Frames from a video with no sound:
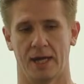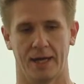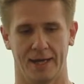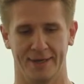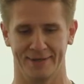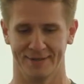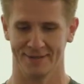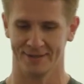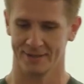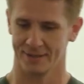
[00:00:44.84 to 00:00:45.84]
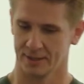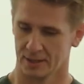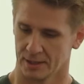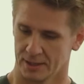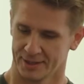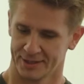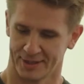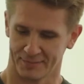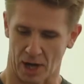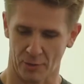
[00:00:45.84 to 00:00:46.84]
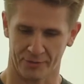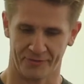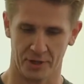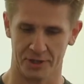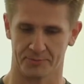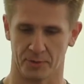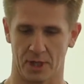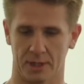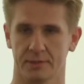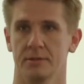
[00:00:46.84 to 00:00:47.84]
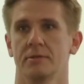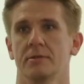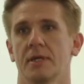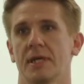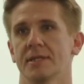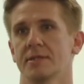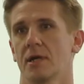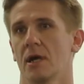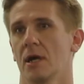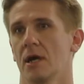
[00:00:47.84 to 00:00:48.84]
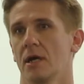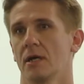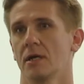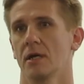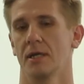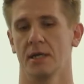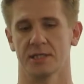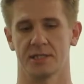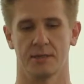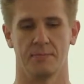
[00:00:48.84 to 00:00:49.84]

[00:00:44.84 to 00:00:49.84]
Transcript: And our first product is uh, DIAS